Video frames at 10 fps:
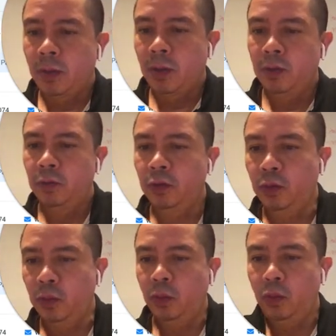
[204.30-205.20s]

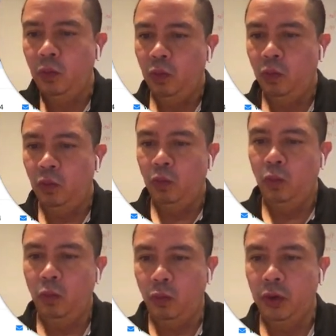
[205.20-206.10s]
So
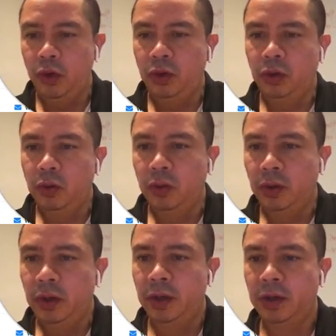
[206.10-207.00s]
what you're
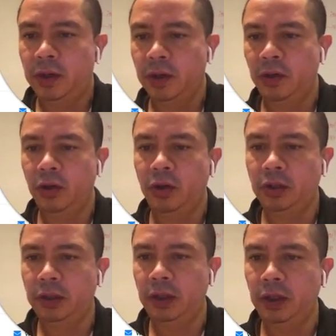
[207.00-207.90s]
doing, you're
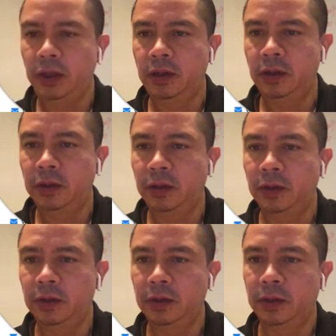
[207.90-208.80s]
sending a
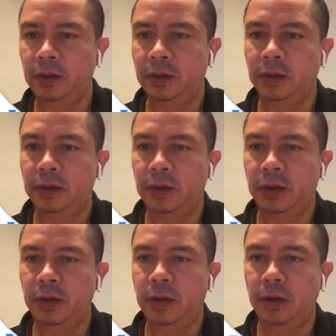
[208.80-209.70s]

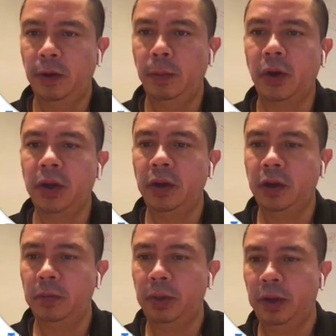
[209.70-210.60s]
marketing
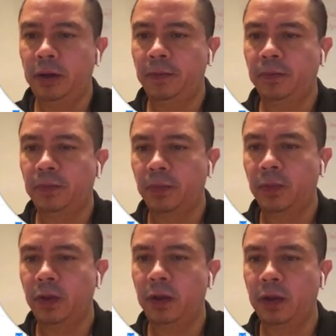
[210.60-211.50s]
campaign,
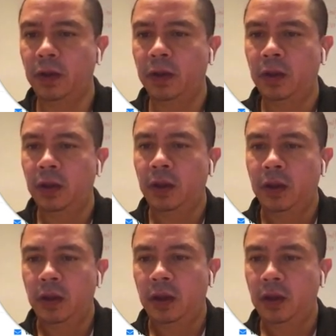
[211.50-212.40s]
okay?
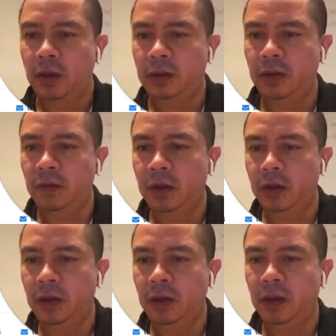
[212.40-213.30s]
And to give you an
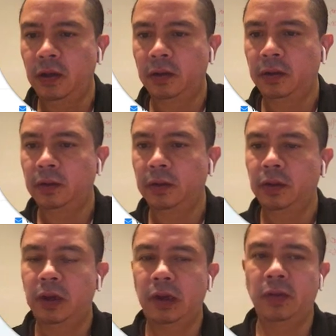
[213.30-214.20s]
idea
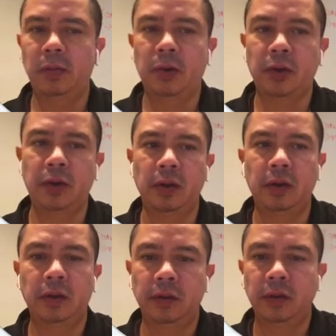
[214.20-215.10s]
how the marketing
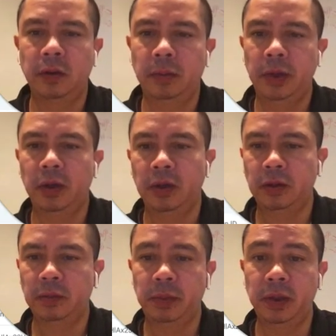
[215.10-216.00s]
campaign
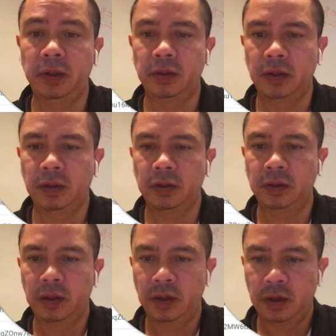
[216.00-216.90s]
piece looks,
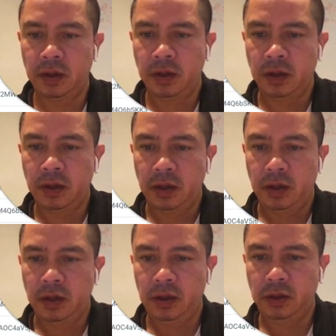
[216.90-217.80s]

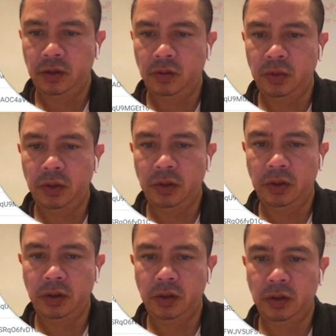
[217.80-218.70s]
it should
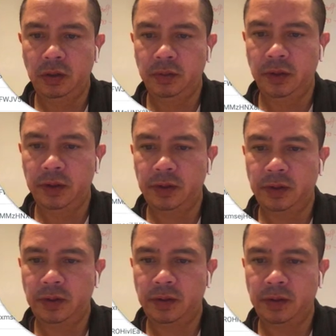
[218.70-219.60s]
be, let's
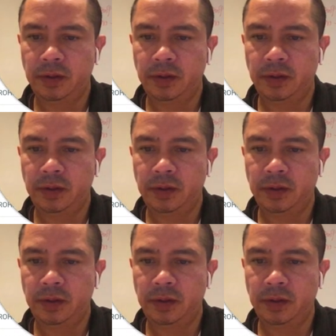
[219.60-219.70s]
see,